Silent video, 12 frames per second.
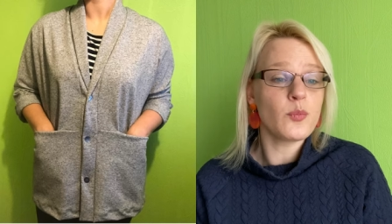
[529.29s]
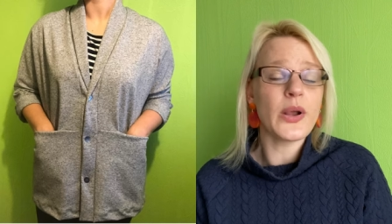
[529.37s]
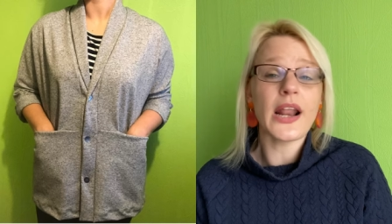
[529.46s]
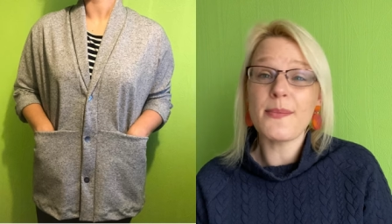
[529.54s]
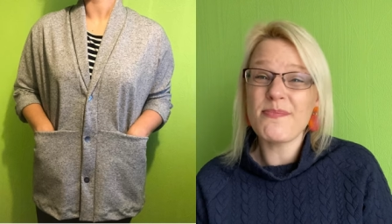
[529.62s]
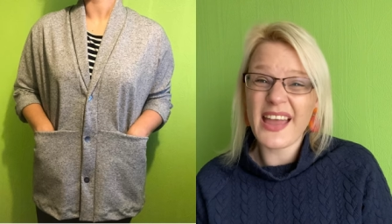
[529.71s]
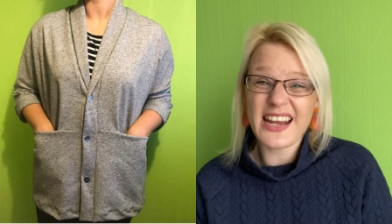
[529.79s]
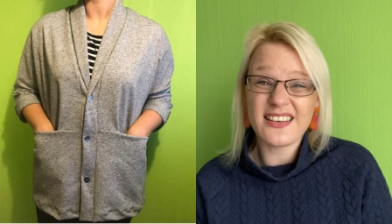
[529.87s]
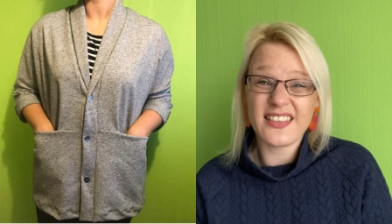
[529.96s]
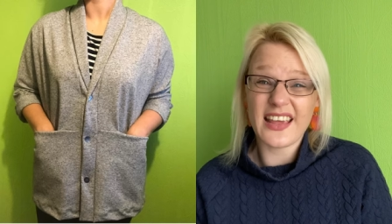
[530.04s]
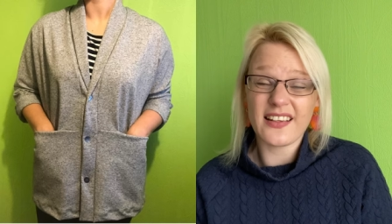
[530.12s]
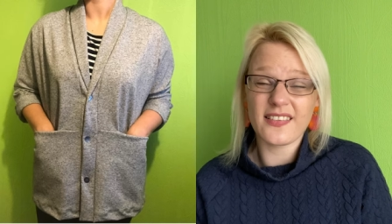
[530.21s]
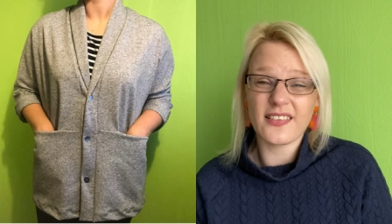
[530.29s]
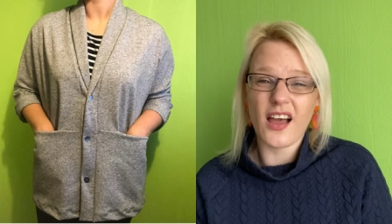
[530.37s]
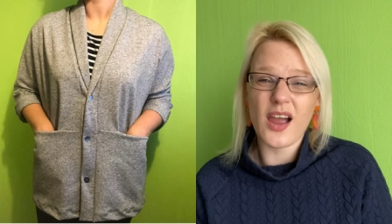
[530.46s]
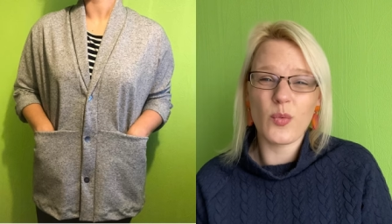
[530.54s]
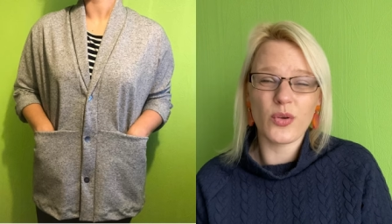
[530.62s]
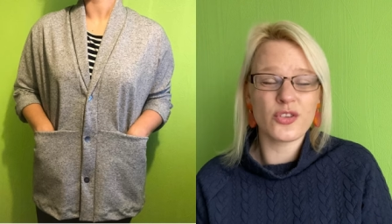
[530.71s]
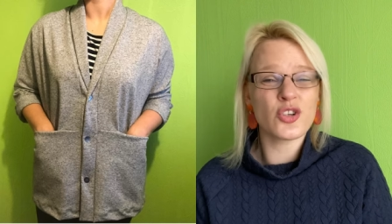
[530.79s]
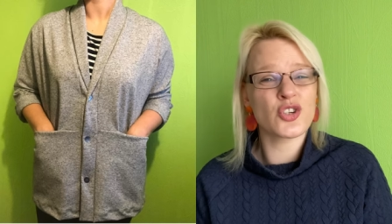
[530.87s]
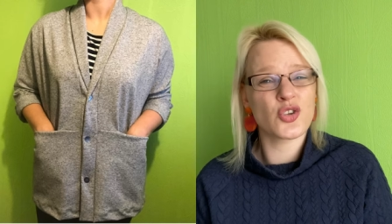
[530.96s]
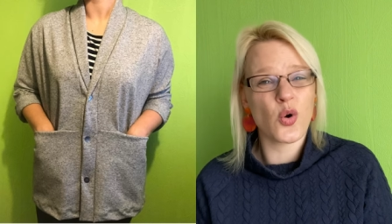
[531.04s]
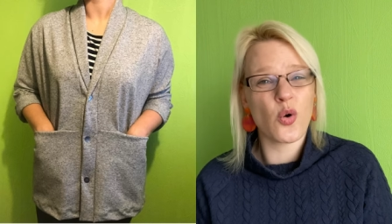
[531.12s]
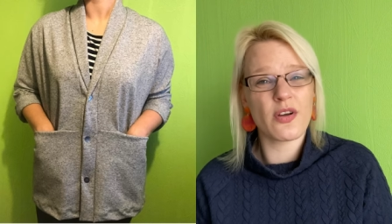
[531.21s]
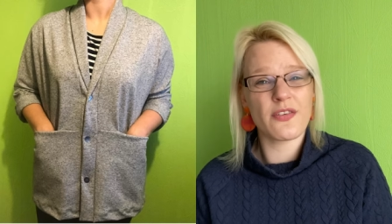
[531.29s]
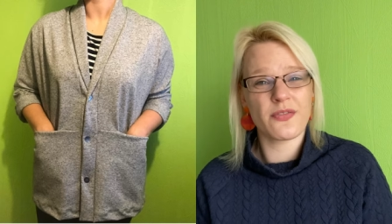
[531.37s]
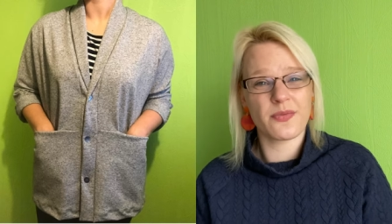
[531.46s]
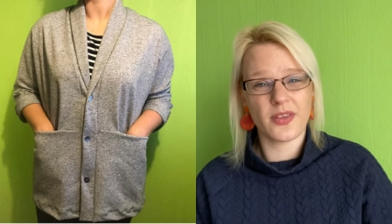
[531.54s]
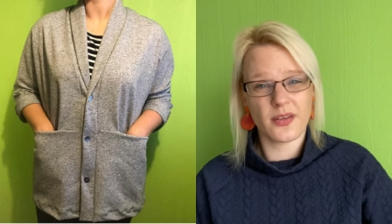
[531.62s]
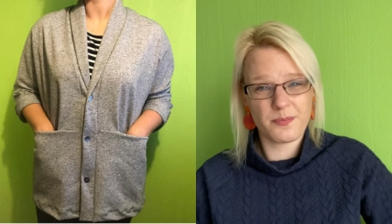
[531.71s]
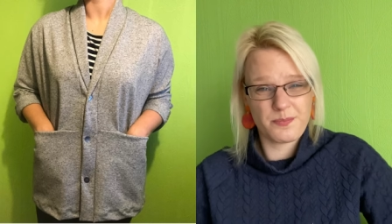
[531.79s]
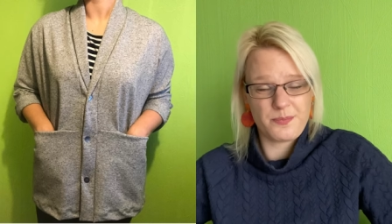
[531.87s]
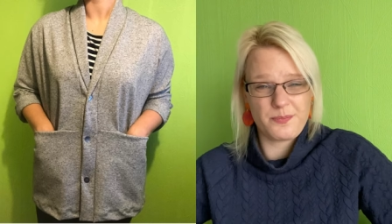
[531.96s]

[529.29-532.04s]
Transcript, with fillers: when I made this, I wasn't sure if the